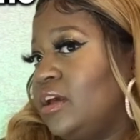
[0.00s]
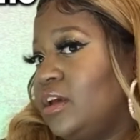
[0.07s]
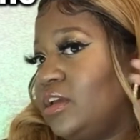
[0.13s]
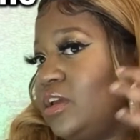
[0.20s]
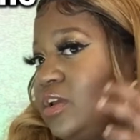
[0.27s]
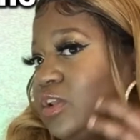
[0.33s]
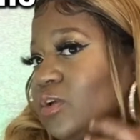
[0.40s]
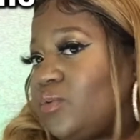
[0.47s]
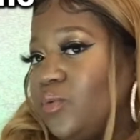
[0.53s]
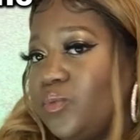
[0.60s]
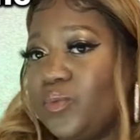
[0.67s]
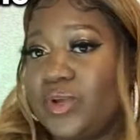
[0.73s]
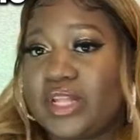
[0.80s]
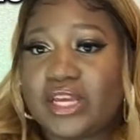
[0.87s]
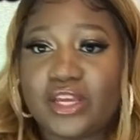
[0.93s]
you know,
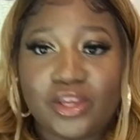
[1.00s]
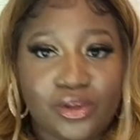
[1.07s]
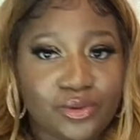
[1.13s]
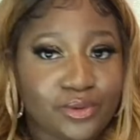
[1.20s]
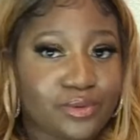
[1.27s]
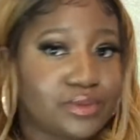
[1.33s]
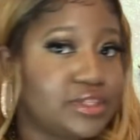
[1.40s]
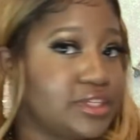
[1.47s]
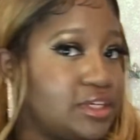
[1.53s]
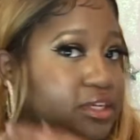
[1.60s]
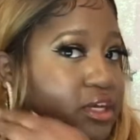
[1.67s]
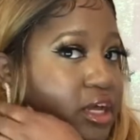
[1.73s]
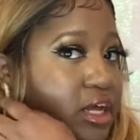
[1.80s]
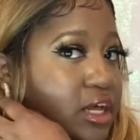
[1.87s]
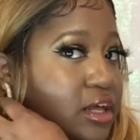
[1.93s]
really cute
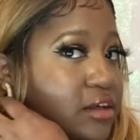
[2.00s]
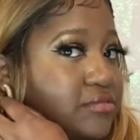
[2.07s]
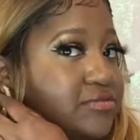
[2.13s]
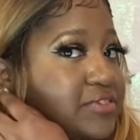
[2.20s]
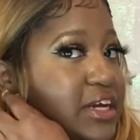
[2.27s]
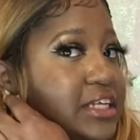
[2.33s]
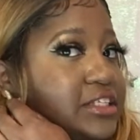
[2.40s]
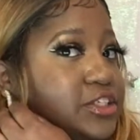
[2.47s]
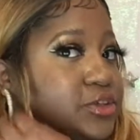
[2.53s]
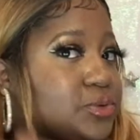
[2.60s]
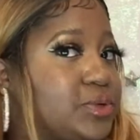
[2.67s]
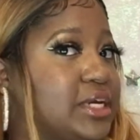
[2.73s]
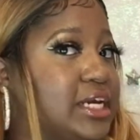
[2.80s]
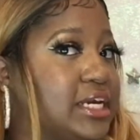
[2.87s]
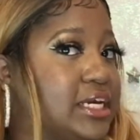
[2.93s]

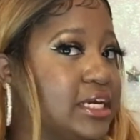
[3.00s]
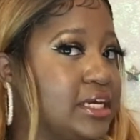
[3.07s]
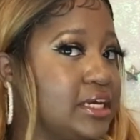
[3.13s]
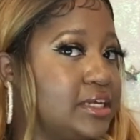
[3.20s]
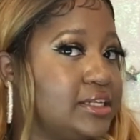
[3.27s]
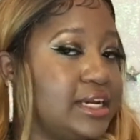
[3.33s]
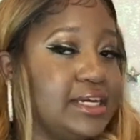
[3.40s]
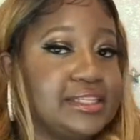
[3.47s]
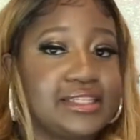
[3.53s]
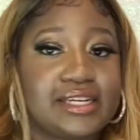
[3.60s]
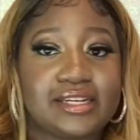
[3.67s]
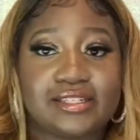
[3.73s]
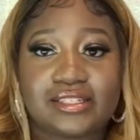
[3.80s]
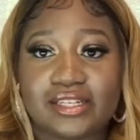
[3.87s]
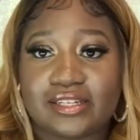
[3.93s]
Sandewy
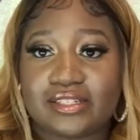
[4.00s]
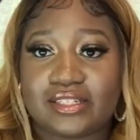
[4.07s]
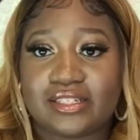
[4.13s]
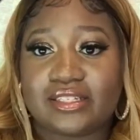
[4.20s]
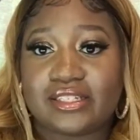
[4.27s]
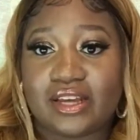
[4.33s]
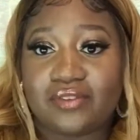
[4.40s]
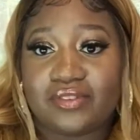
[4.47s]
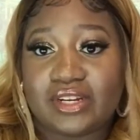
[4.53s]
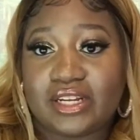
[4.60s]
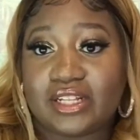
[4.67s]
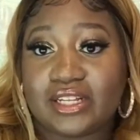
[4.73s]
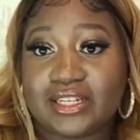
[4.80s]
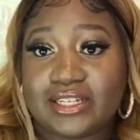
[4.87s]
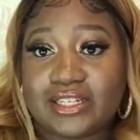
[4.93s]
1960s 70
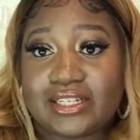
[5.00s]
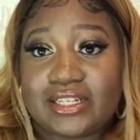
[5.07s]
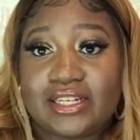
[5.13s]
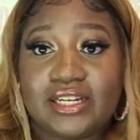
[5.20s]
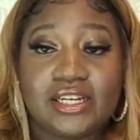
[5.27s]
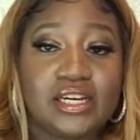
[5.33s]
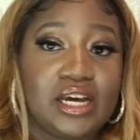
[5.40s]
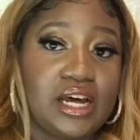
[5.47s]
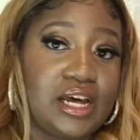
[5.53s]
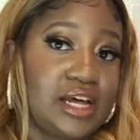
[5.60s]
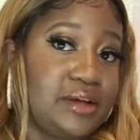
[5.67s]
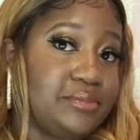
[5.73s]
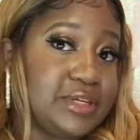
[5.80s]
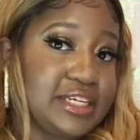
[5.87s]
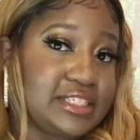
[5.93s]
look,
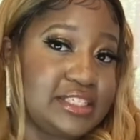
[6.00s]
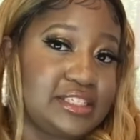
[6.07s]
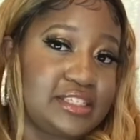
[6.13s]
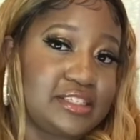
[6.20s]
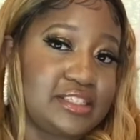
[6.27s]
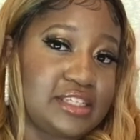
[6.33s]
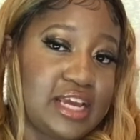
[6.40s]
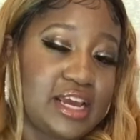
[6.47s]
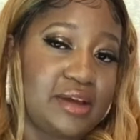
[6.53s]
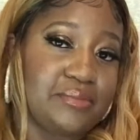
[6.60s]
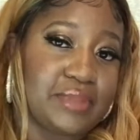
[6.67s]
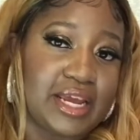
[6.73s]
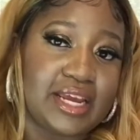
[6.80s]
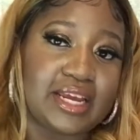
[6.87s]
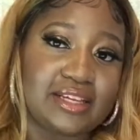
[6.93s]
because it just seemed
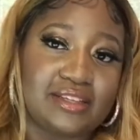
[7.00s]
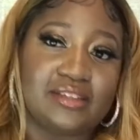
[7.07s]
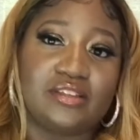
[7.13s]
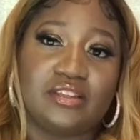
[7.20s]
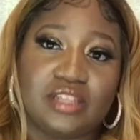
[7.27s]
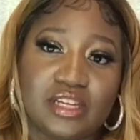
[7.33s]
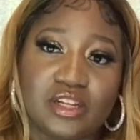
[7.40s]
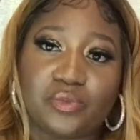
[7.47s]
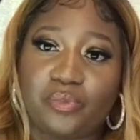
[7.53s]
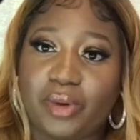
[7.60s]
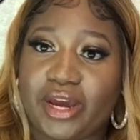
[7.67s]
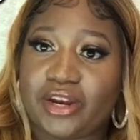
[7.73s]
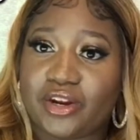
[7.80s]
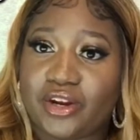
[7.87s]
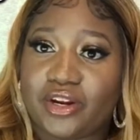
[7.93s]
like it just looked
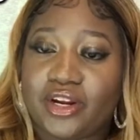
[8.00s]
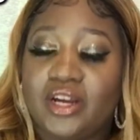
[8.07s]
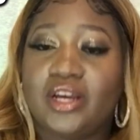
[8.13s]
better,